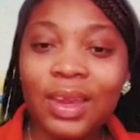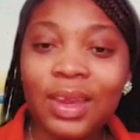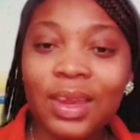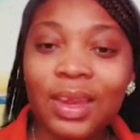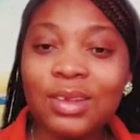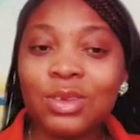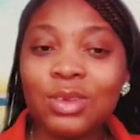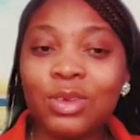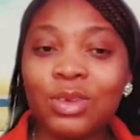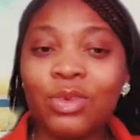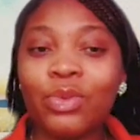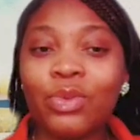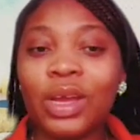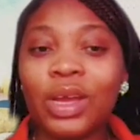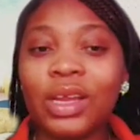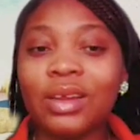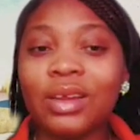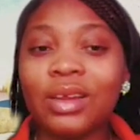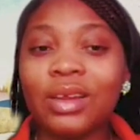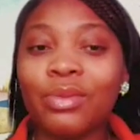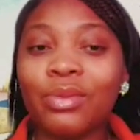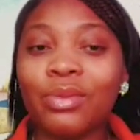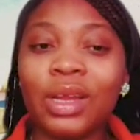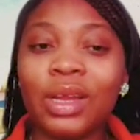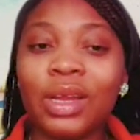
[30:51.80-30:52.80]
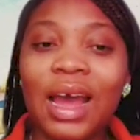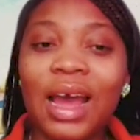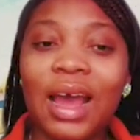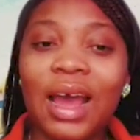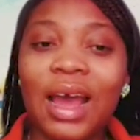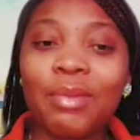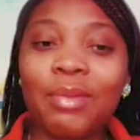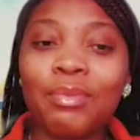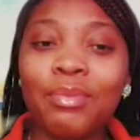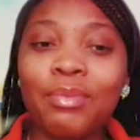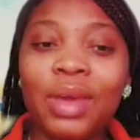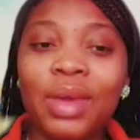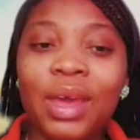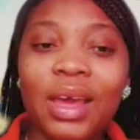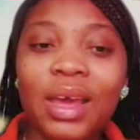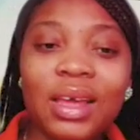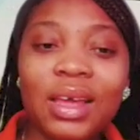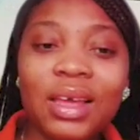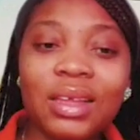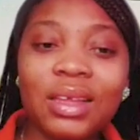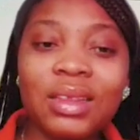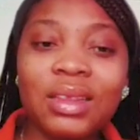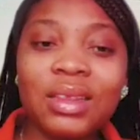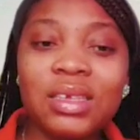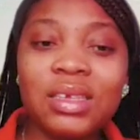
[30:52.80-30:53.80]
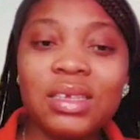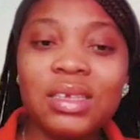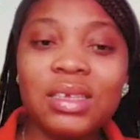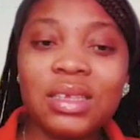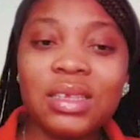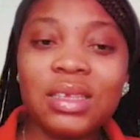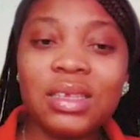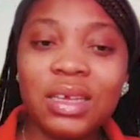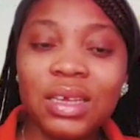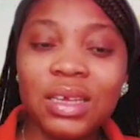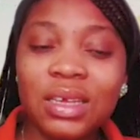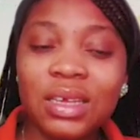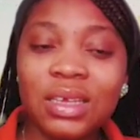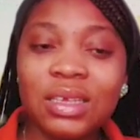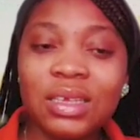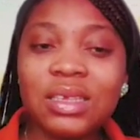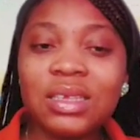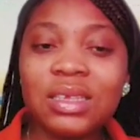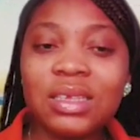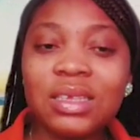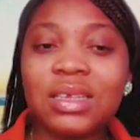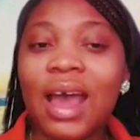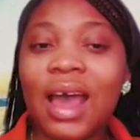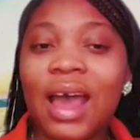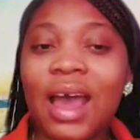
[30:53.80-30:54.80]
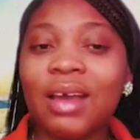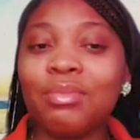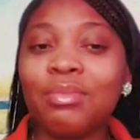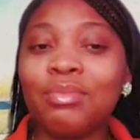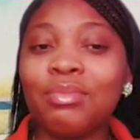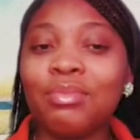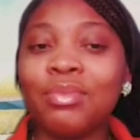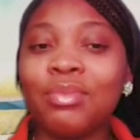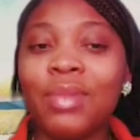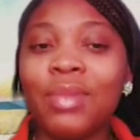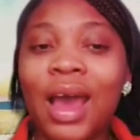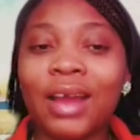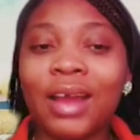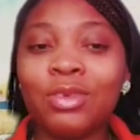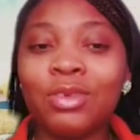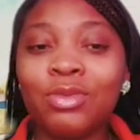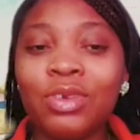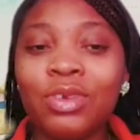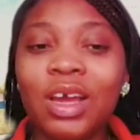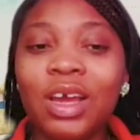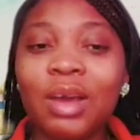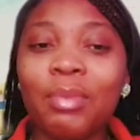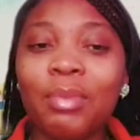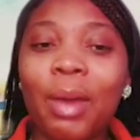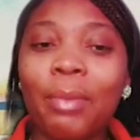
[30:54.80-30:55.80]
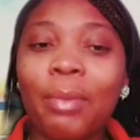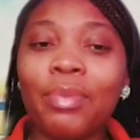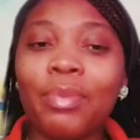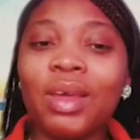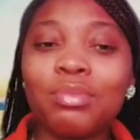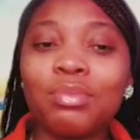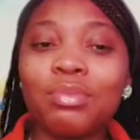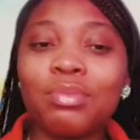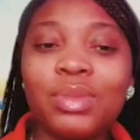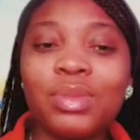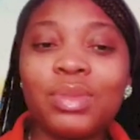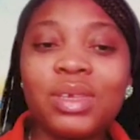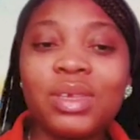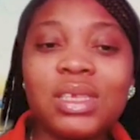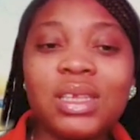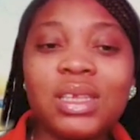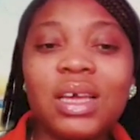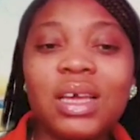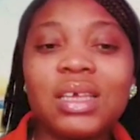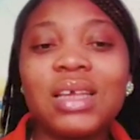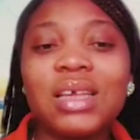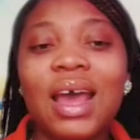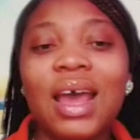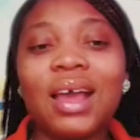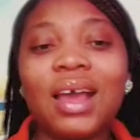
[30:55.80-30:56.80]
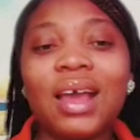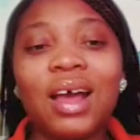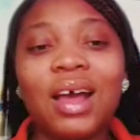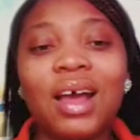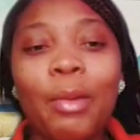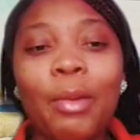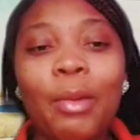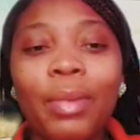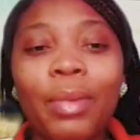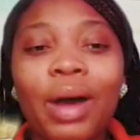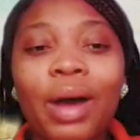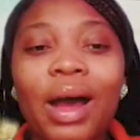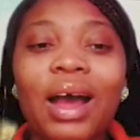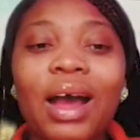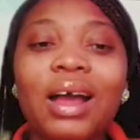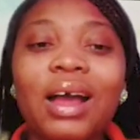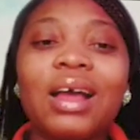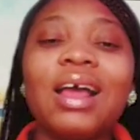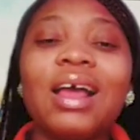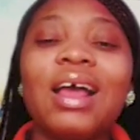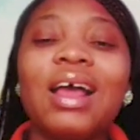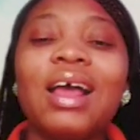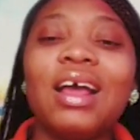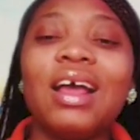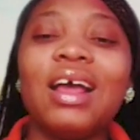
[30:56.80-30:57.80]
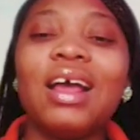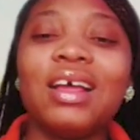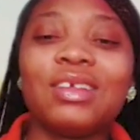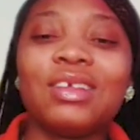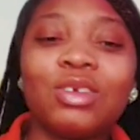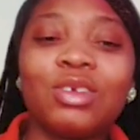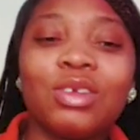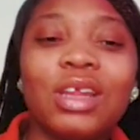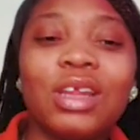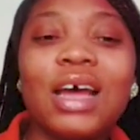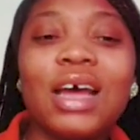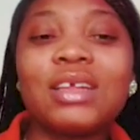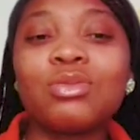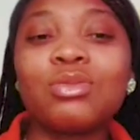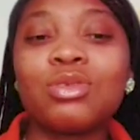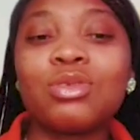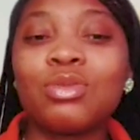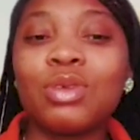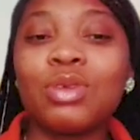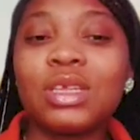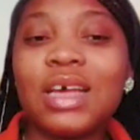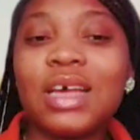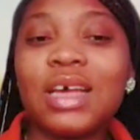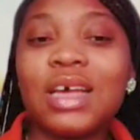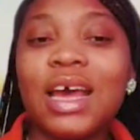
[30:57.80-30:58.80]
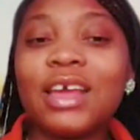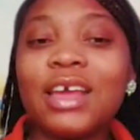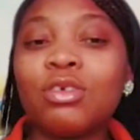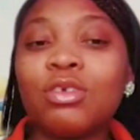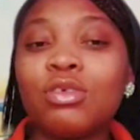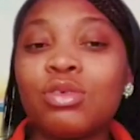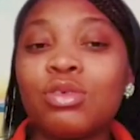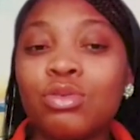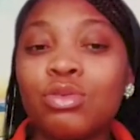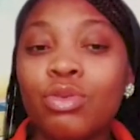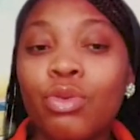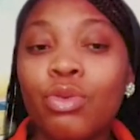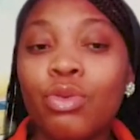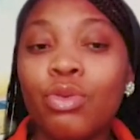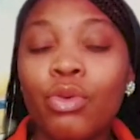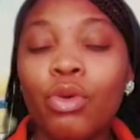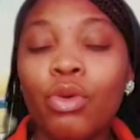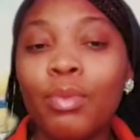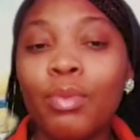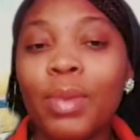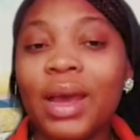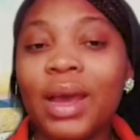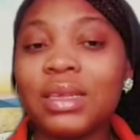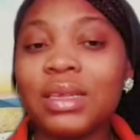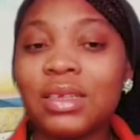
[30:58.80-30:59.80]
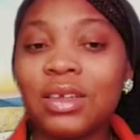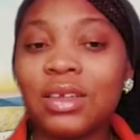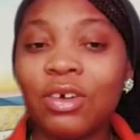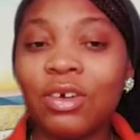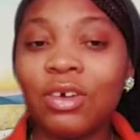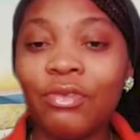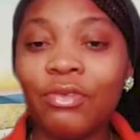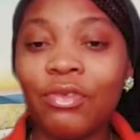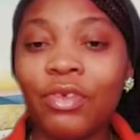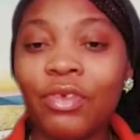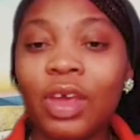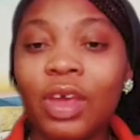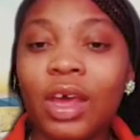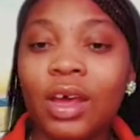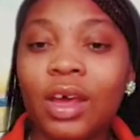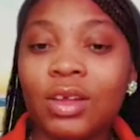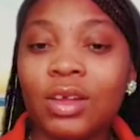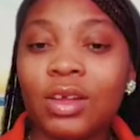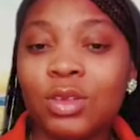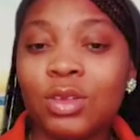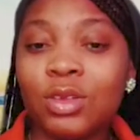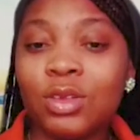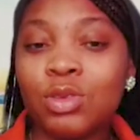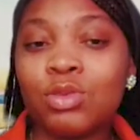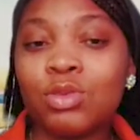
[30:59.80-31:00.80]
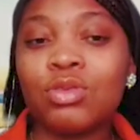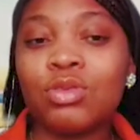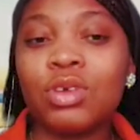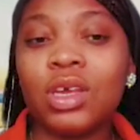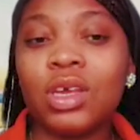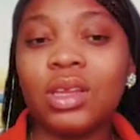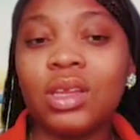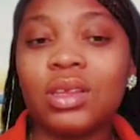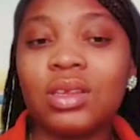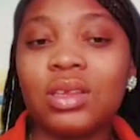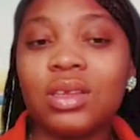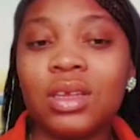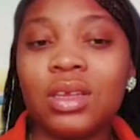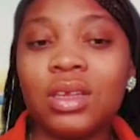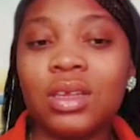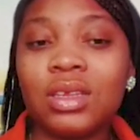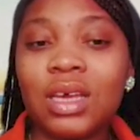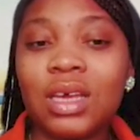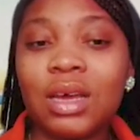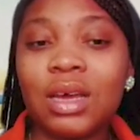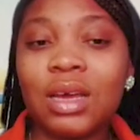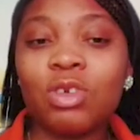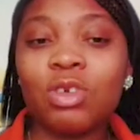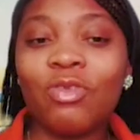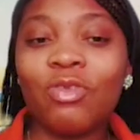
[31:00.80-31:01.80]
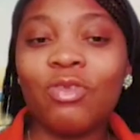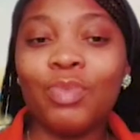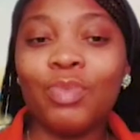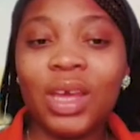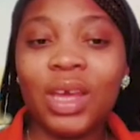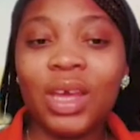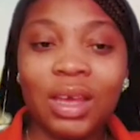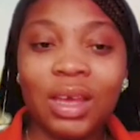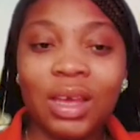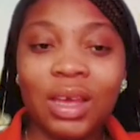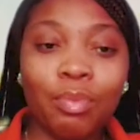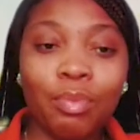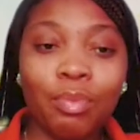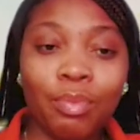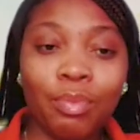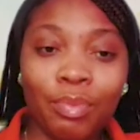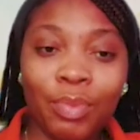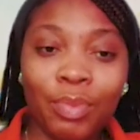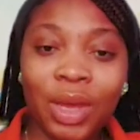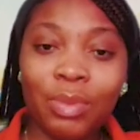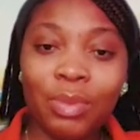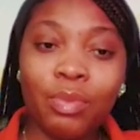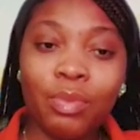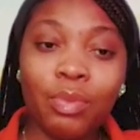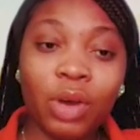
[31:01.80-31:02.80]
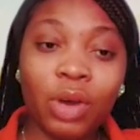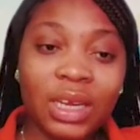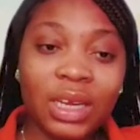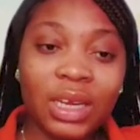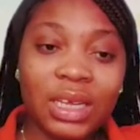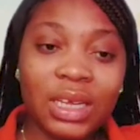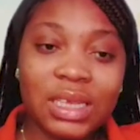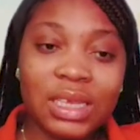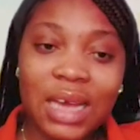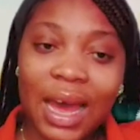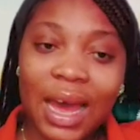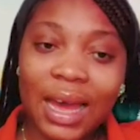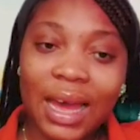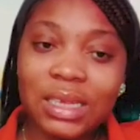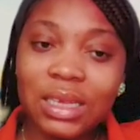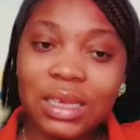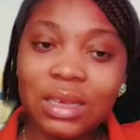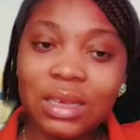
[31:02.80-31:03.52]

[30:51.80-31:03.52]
So when I make these things, I do them, I make mistakes, I come back. So that is what I use to grow myself to in terms of making maybe monetizing